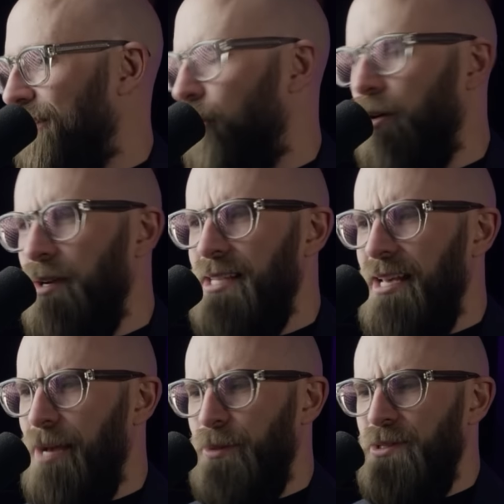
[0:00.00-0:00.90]
Or is it
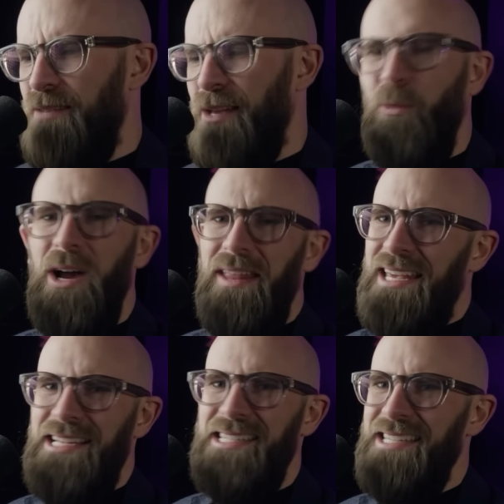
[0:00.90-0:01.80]
Apple TV? One of
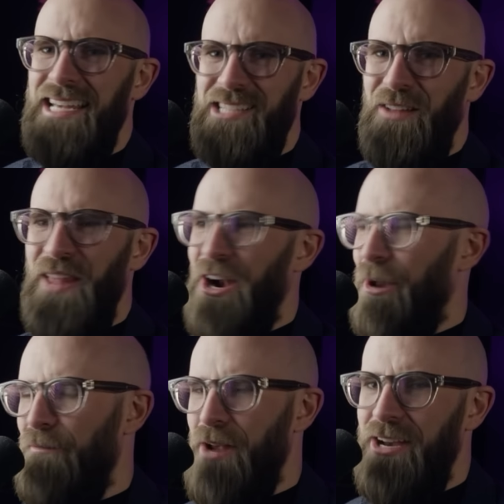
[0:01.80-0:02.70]
these. It's on there and
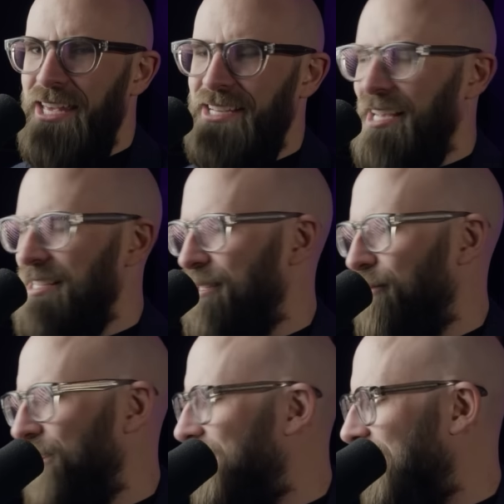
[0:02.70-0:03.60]
I'm very excited to
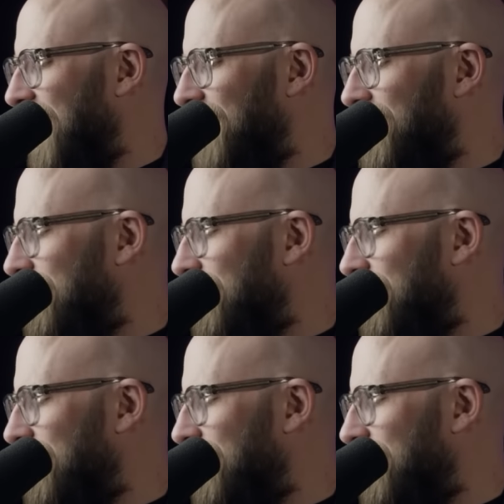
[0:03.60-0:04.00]
watch it again.